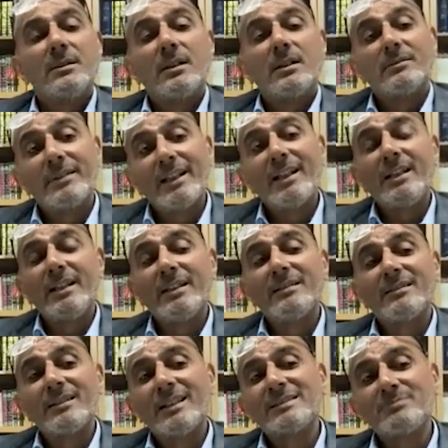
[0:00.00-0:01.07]

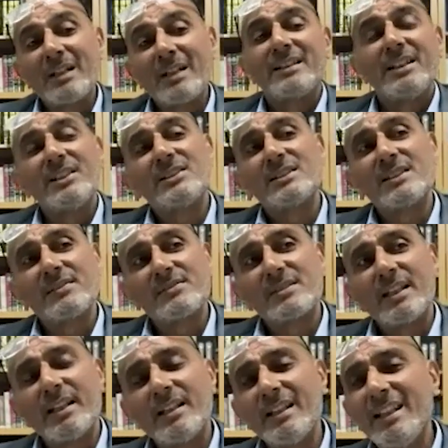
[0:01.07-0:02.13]
Really, like my teachers have
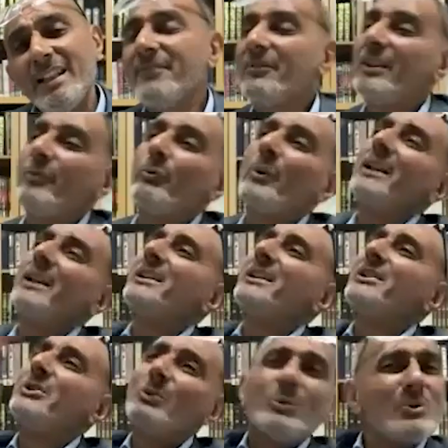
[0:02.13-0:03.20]
said, even if we're going to
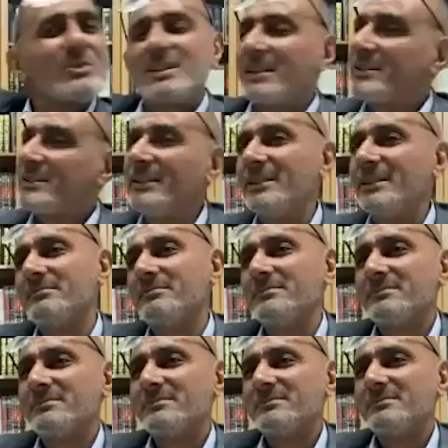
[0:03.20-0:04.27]
use the term,
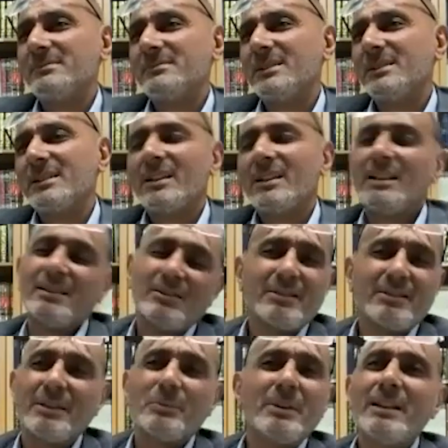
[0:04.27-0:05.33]
and I don't
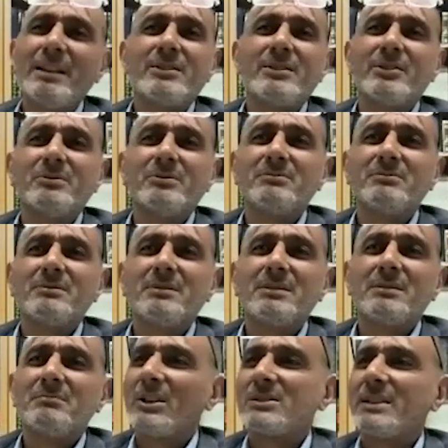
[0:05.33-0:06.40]
think we need to,
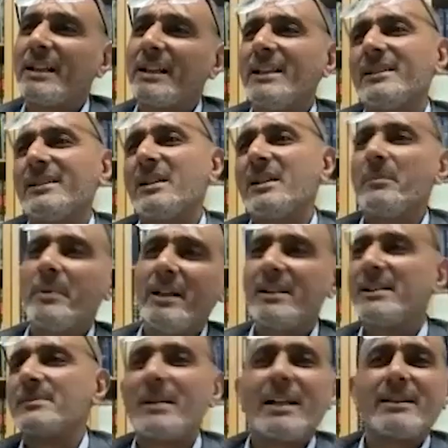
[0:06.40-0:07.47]
because again, the debate
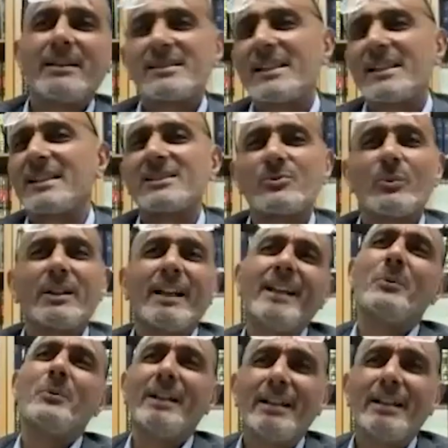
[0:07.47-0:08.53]
is about the sixth one
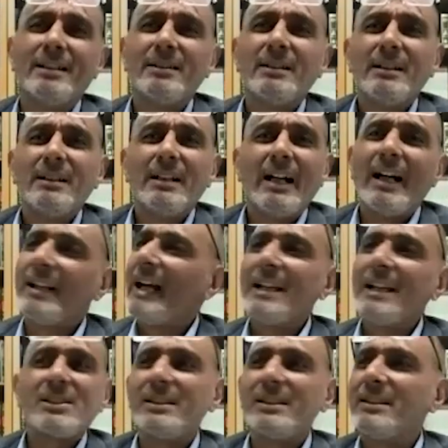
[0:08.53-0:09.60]
anyway. And
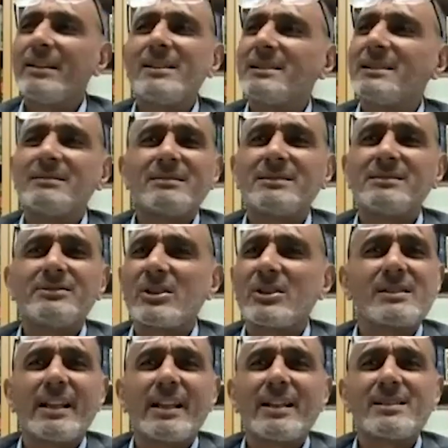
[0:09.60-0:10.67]
actually, there isn't
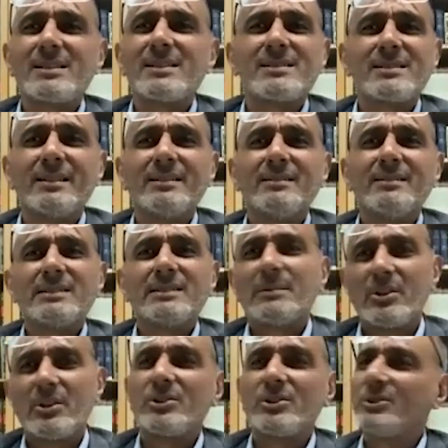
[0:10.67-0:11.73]
just six, is there? And I'm
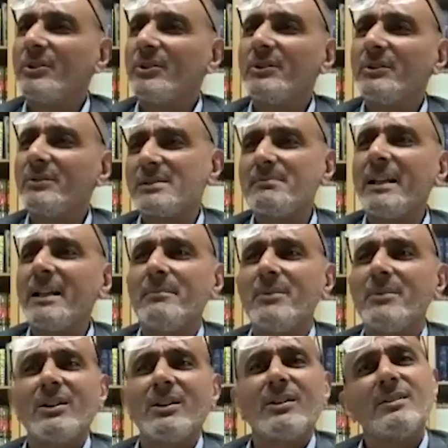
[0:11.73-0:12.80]
going to show you there's many
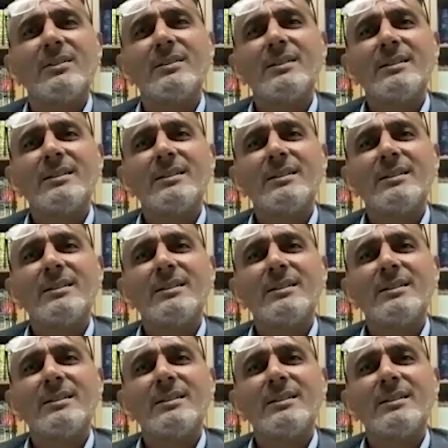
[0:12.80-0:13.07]
more.